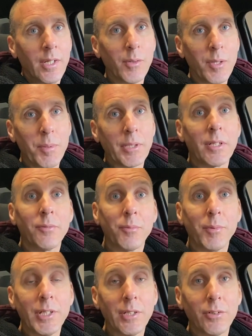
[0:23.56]
When they picked it up
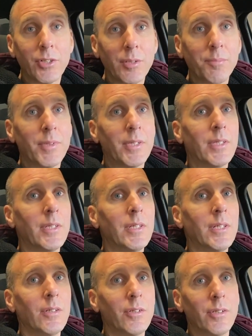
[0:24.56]
from the dealership, the
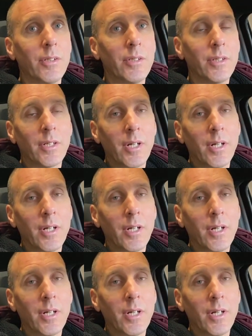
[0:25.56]
dealer